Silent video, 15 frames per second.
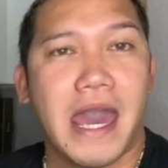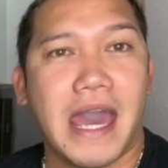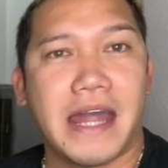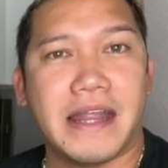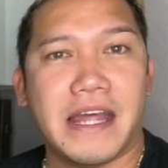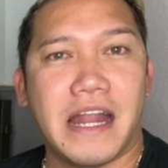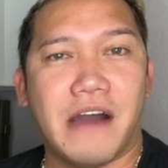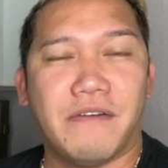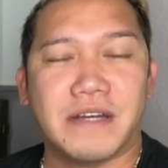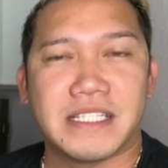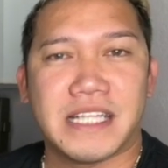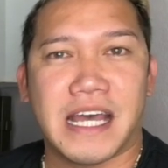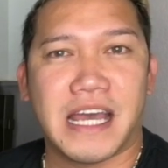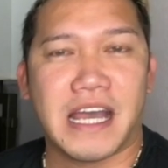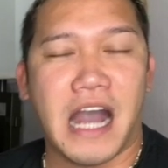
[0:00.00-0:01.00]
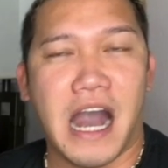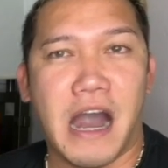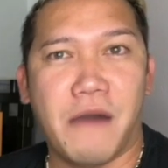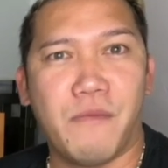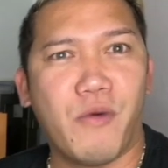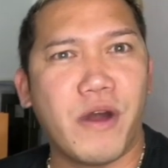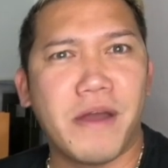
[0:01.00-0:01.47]
And then I was like,
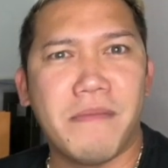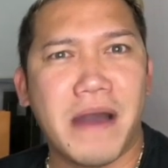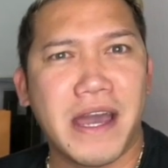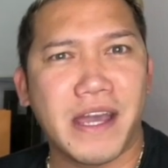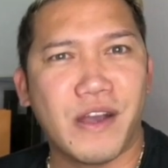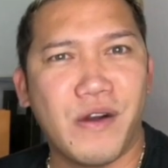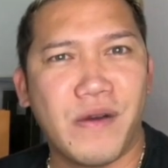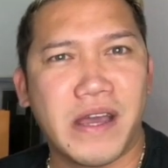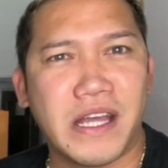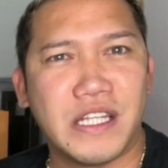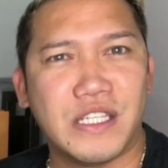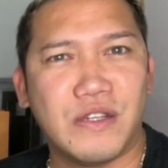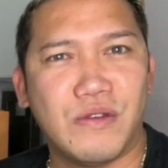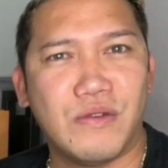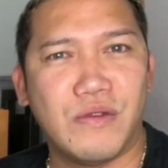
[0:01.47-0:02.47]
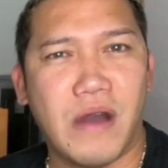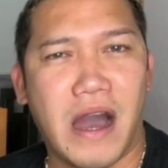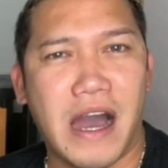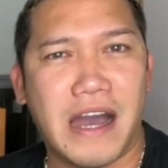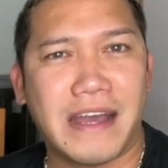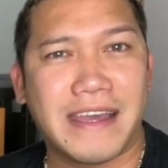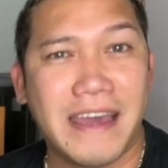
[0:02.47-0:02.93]
what am I going to
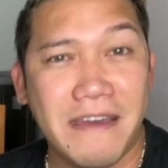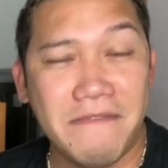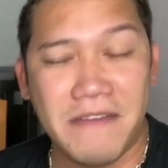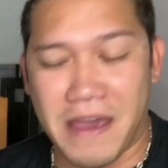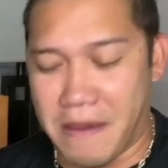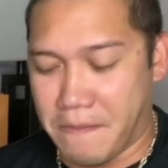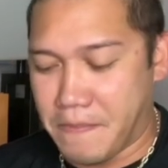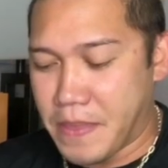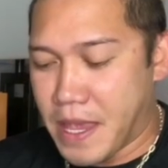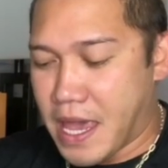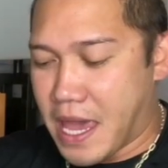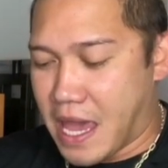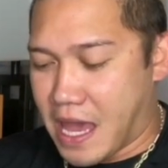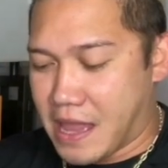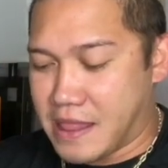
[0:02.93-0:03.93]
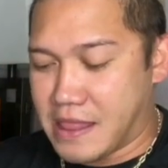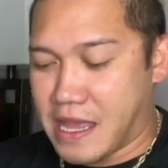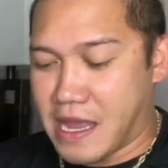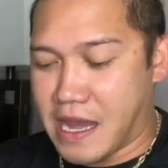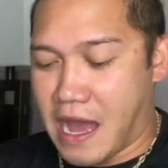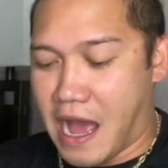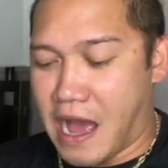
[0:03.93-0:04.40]
give him? And
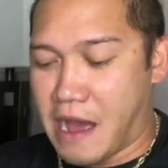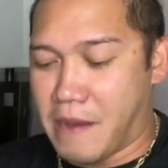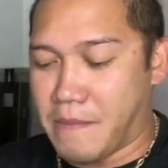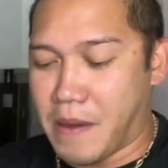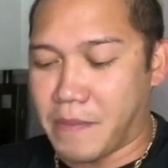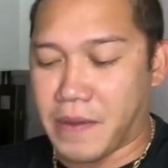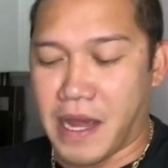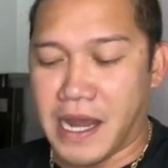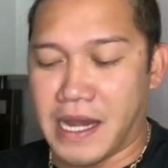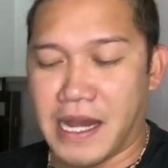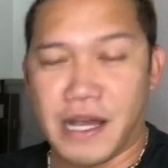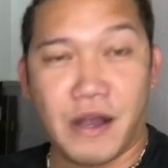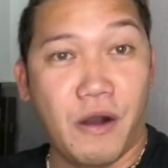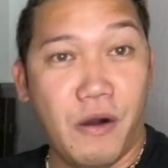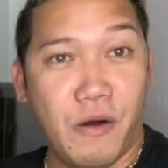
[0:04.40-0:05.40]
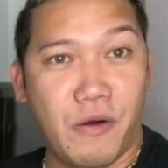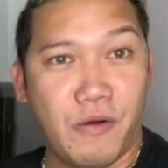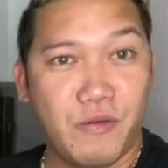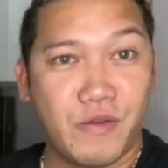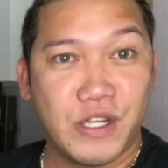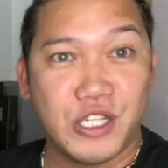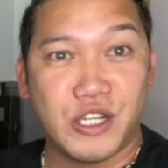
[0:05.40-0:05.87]
then I'm kind of like,
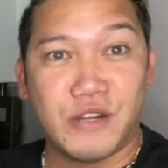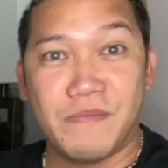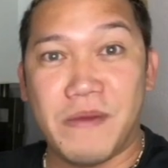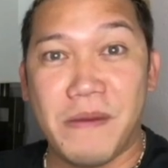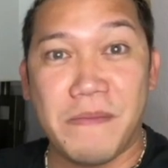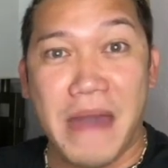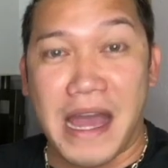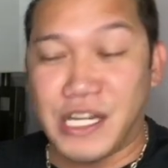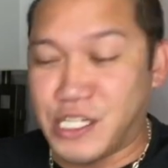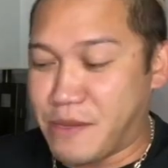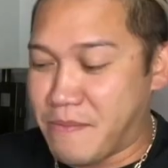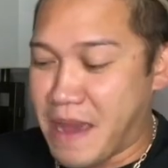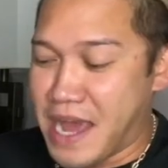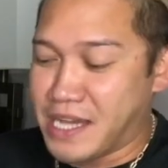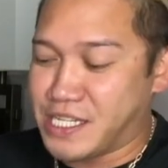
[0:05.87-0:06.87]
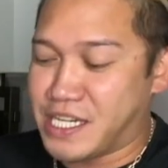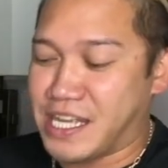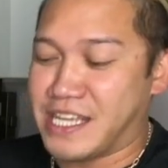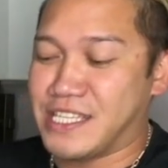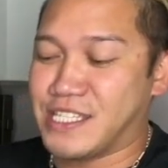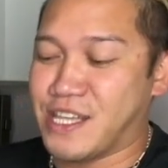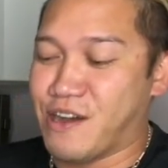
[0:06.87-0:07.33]
oh, we should be
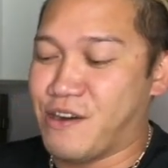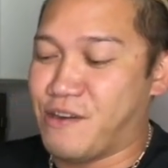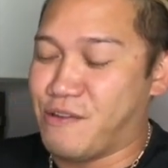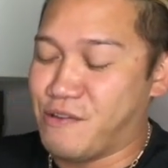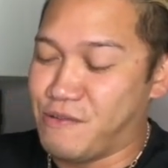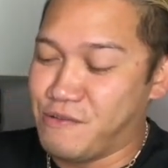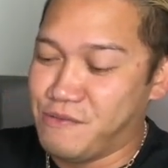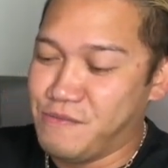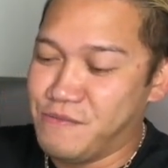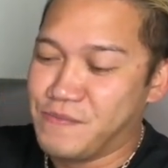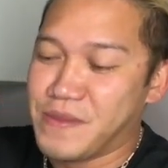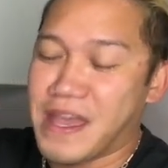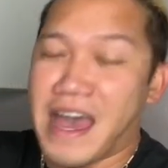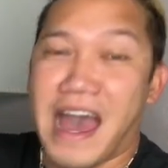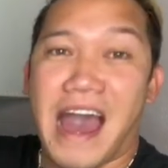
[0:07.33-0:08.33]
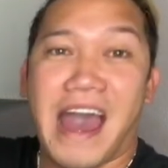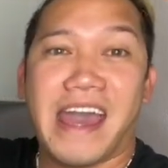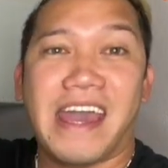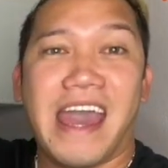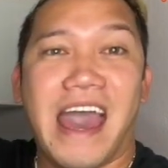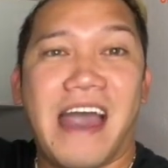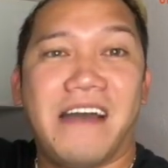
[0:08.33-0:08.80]
matchy-matchy. So
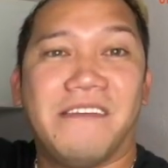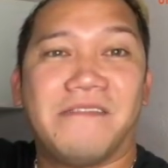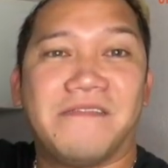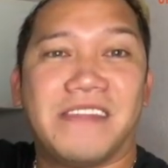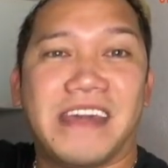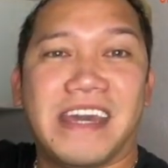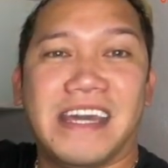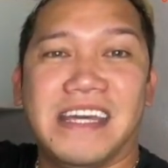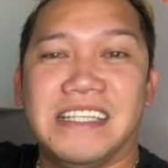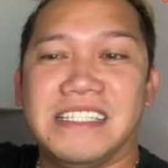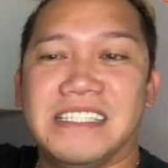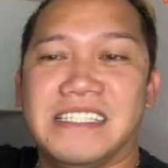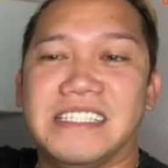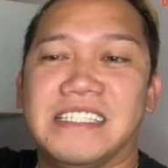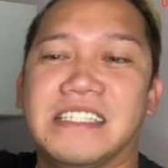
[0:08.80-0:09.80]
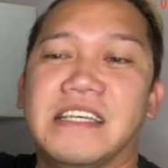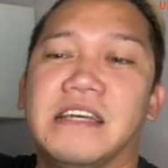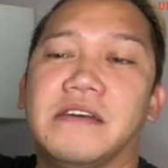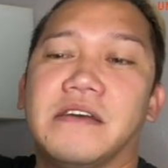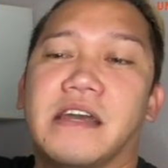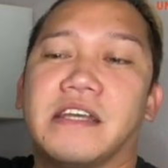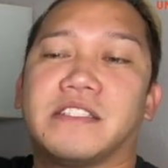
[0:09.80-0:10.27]
I have this.
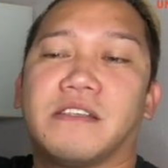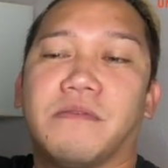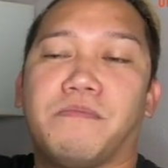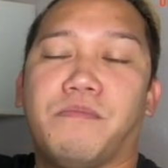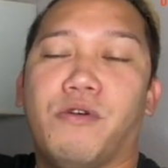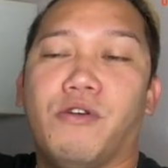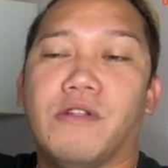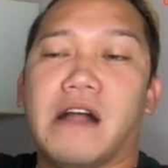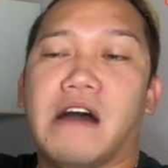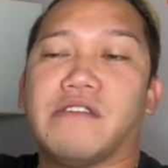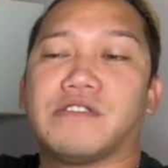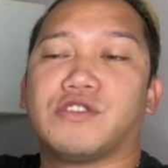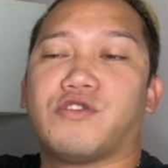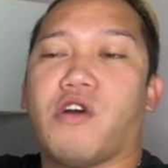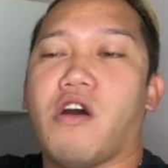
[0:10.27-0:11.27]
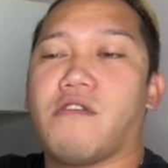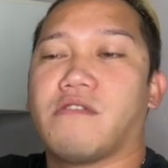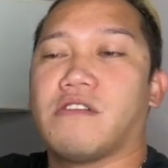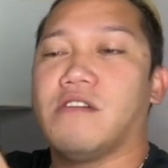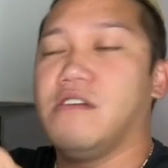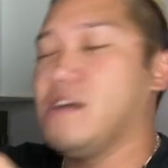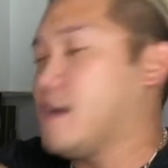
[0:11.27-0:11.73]
It's a pull-out
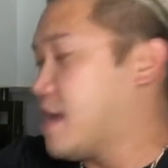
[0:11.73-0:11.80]
drawer.